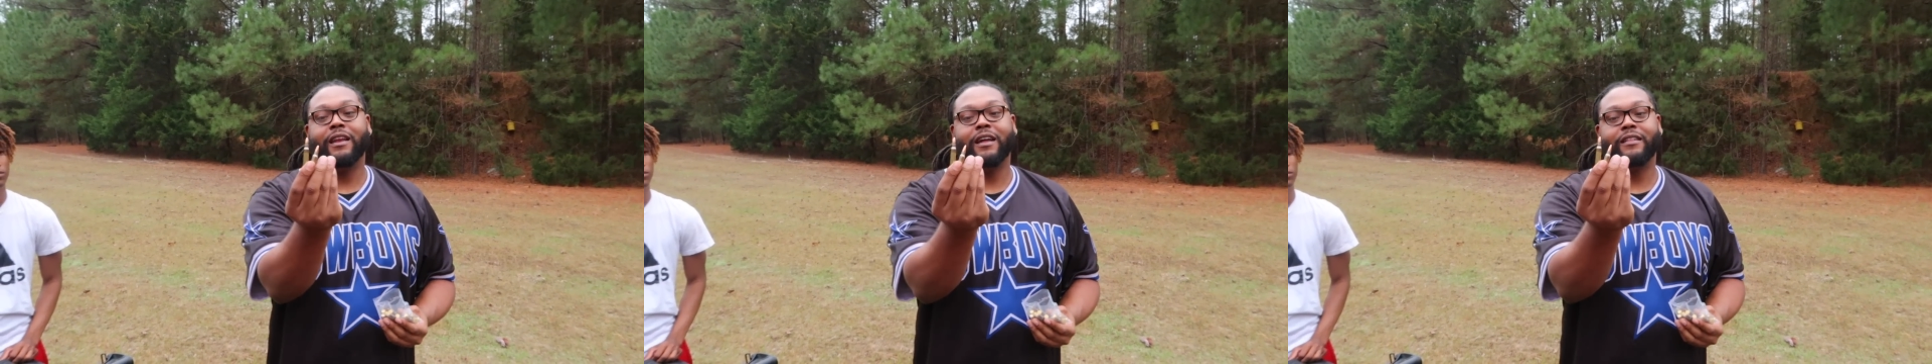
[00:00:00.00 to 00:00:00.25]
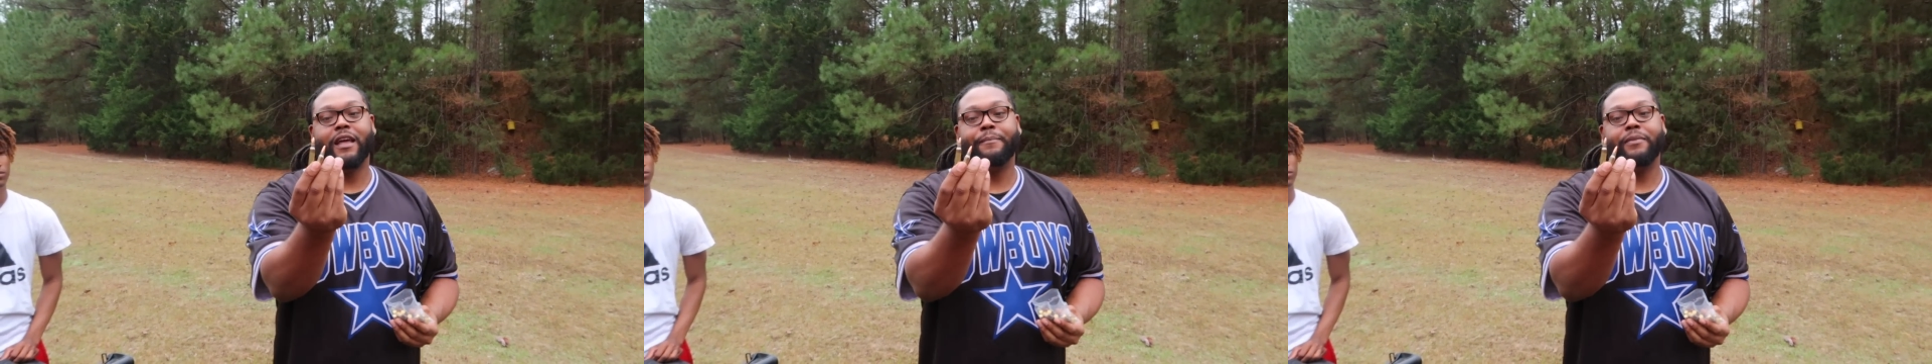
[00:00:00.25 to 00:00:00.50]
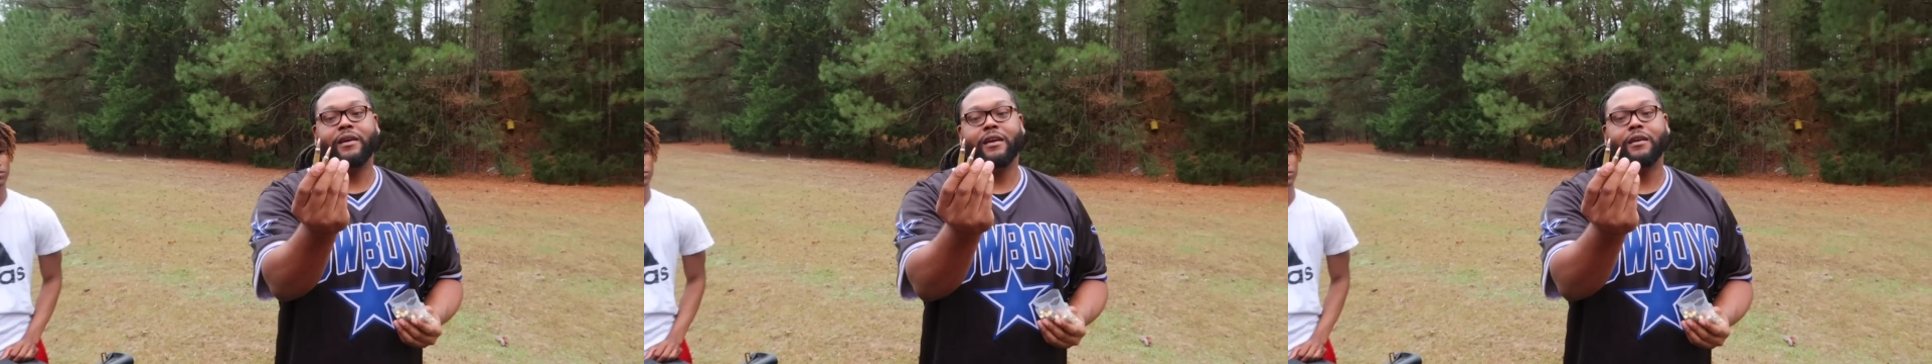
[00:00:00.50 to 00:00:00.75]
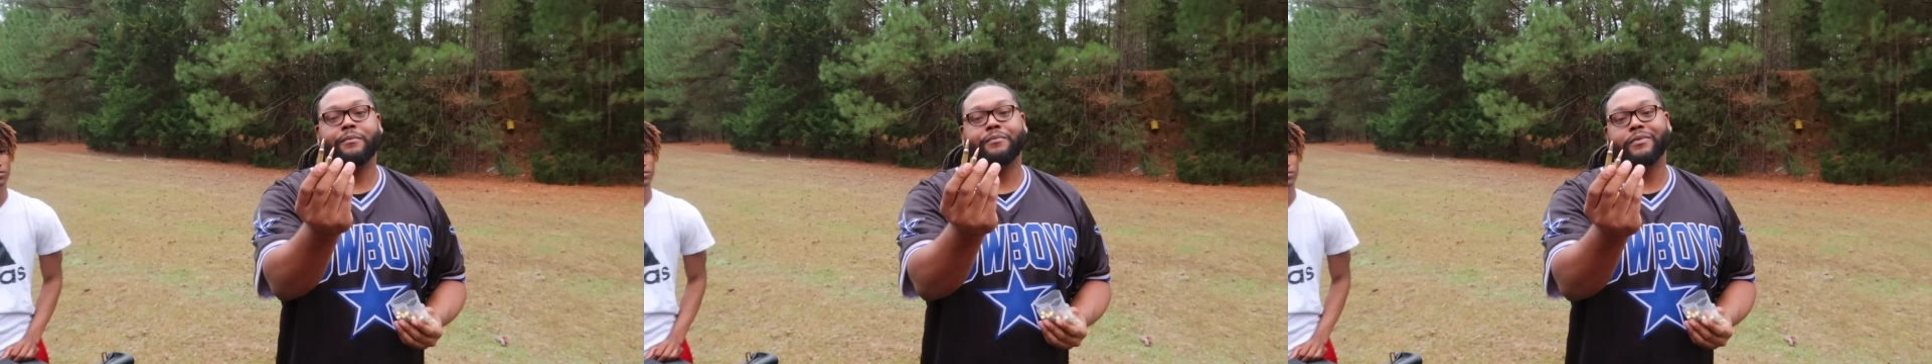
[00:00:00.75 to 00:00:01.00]
not that
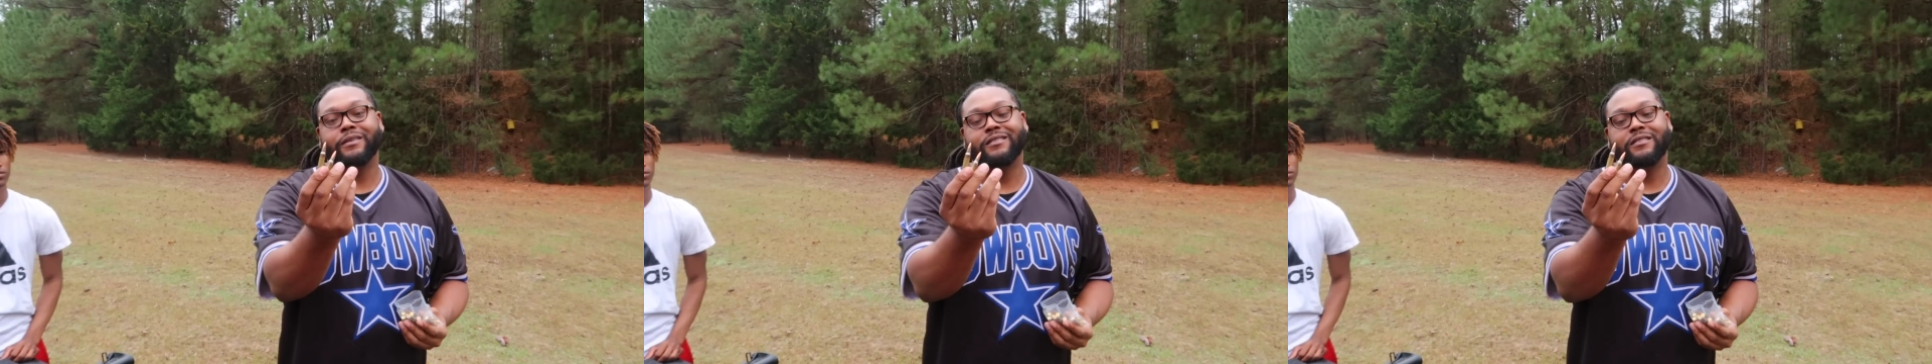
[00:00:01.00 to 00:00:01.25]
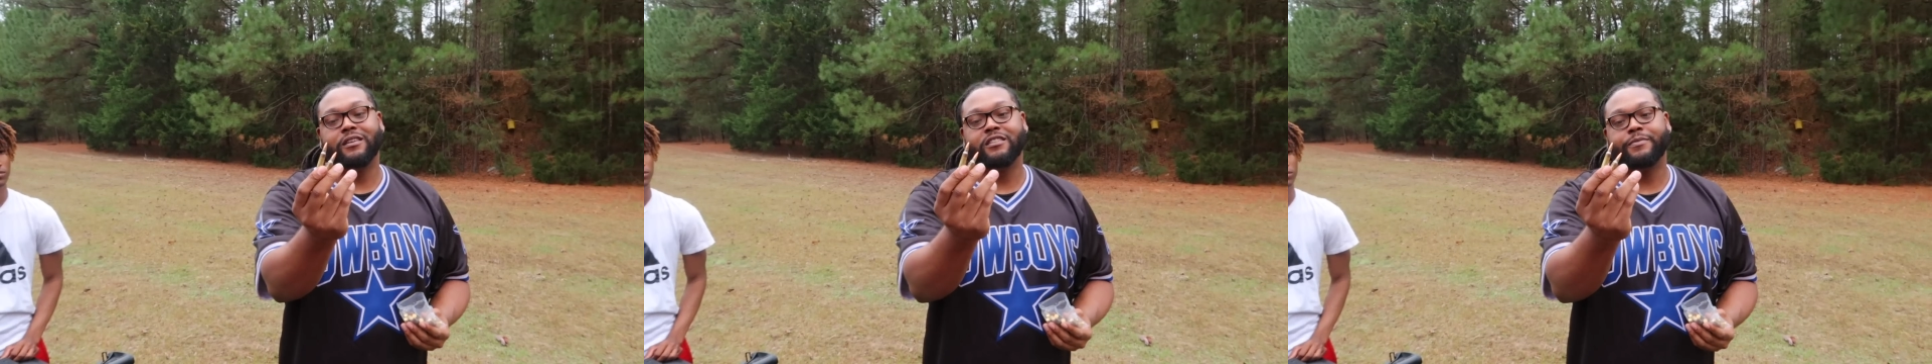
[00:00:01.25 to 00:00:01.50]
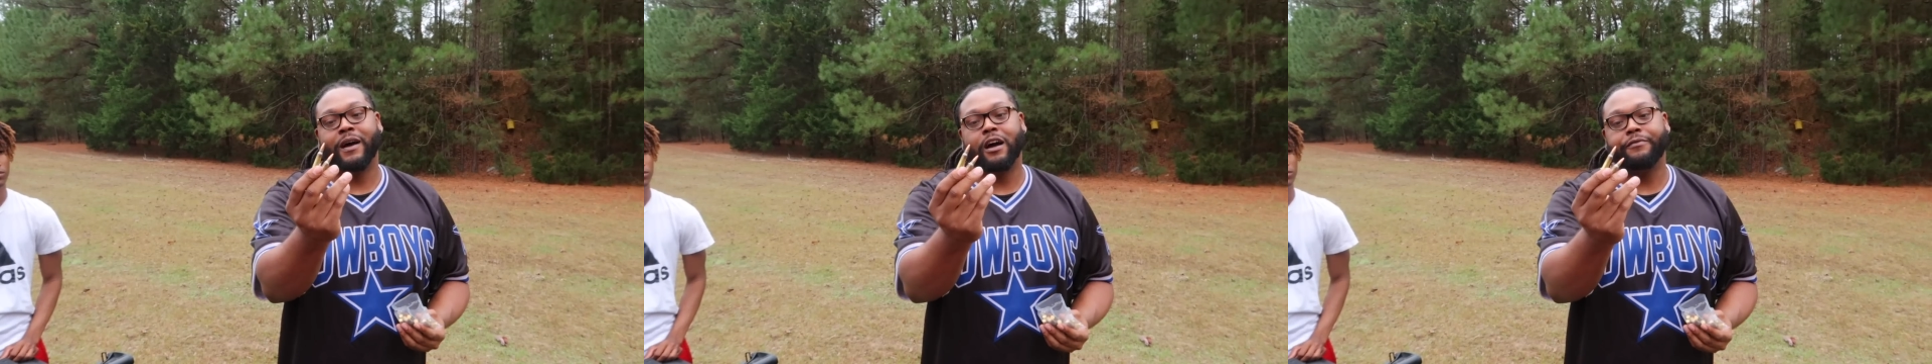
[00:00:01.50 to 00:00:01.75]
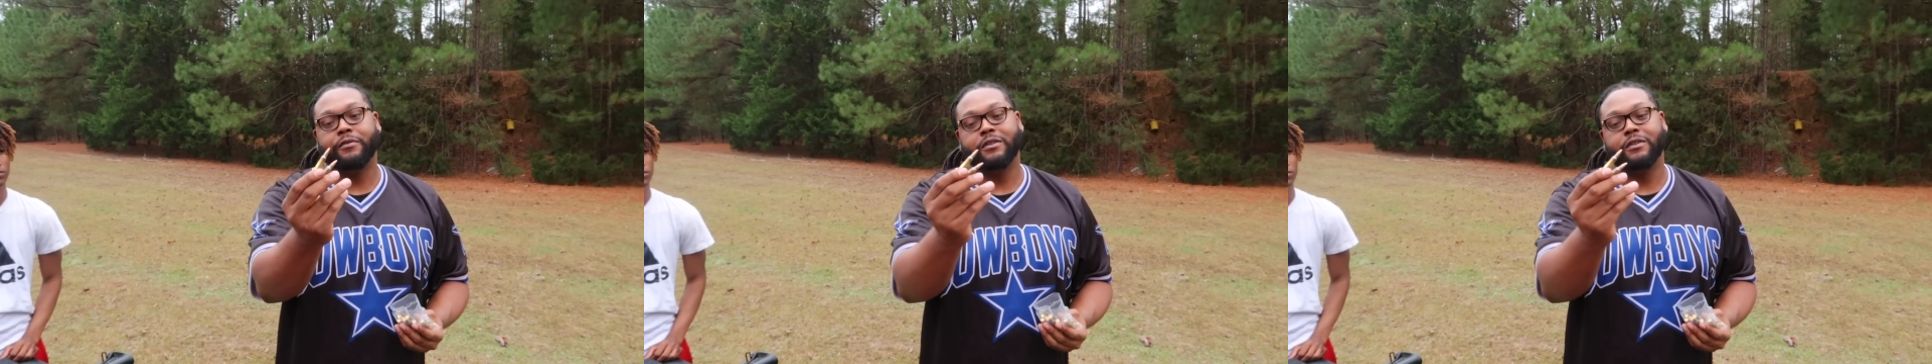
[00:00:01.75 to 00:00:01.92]
big, but this gun is powerful.